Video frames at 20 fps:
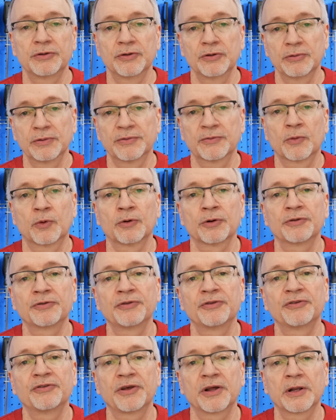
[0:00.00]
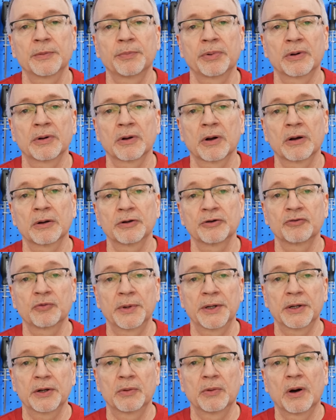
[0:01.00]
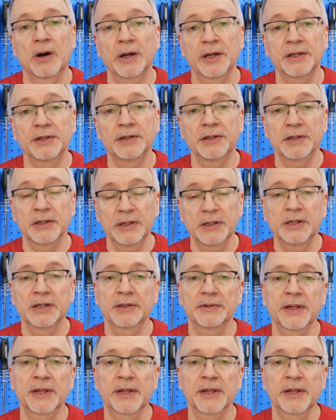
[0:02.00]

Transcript: do, of course, is set up our Arduino IDE,